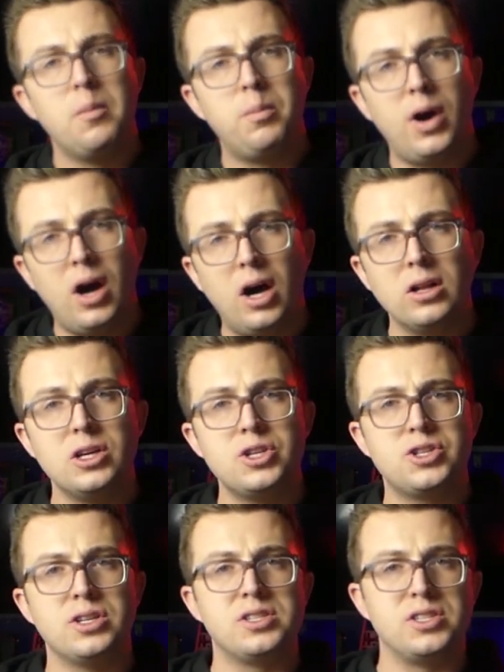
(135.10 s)

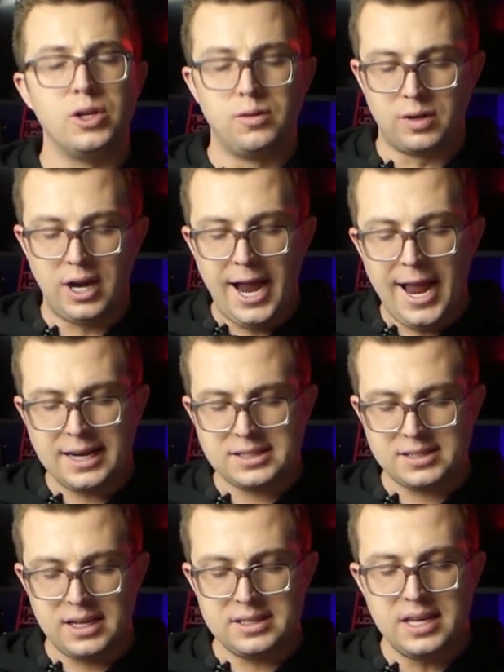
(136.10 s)
polished silver
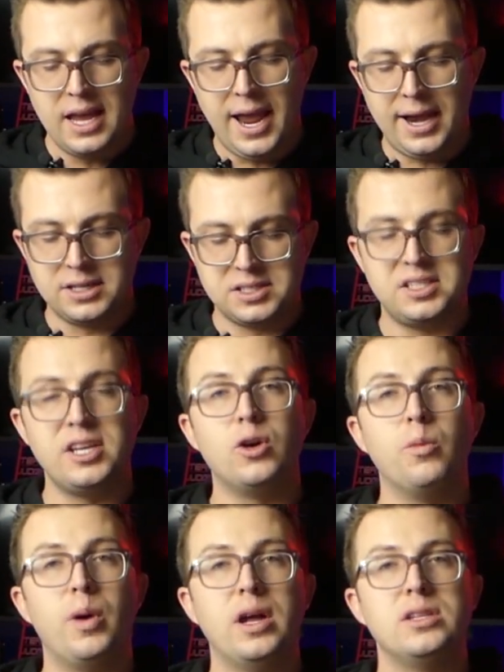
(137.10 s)
accents and a
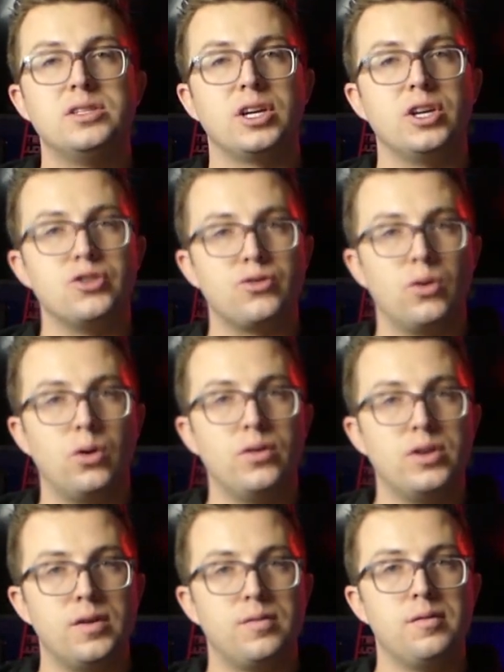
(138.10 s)
single button to control
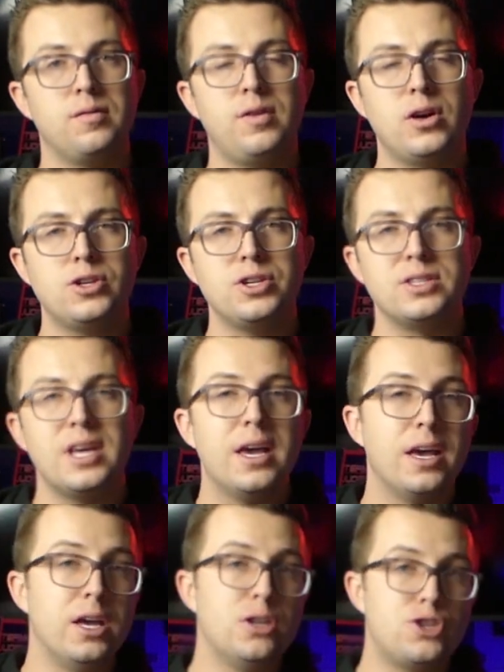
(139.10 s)
the different functions.
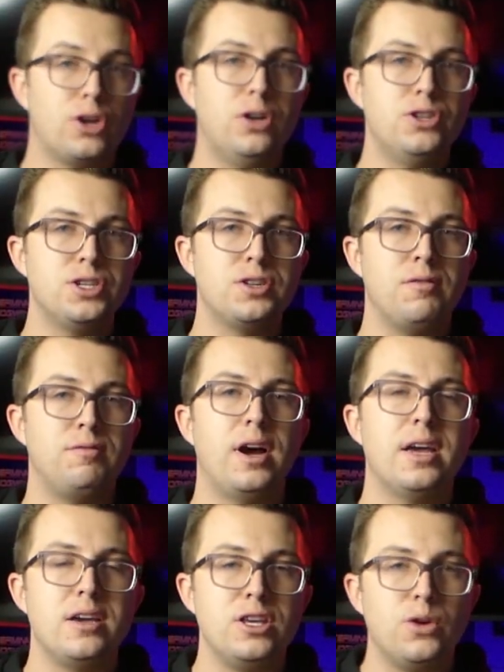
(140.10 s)
It charges
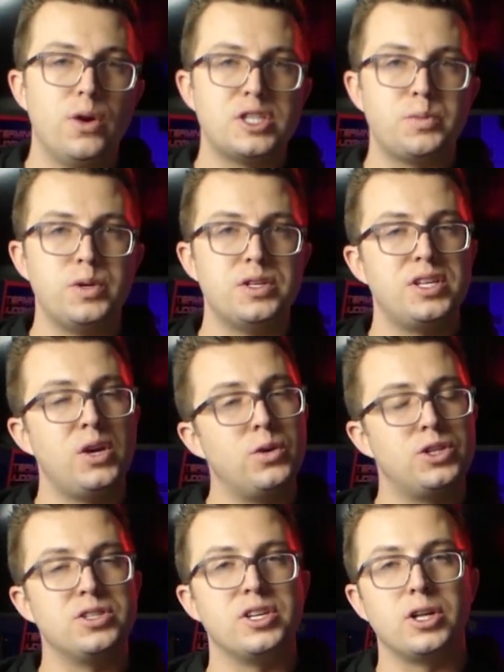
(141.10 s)
via USB-C,
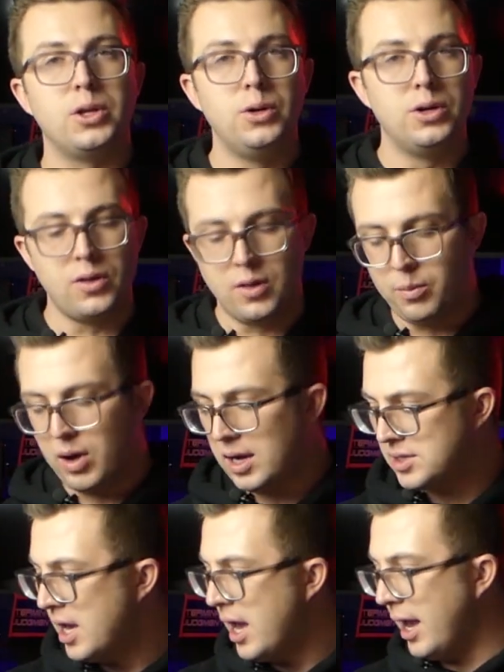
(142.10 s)
which is included in the
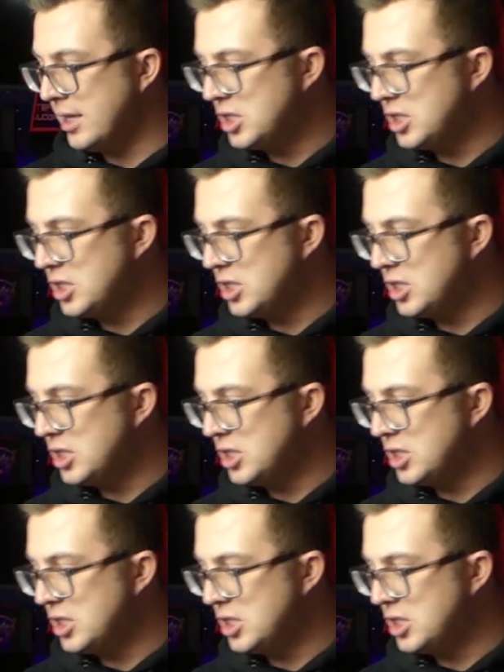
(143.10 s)
box. And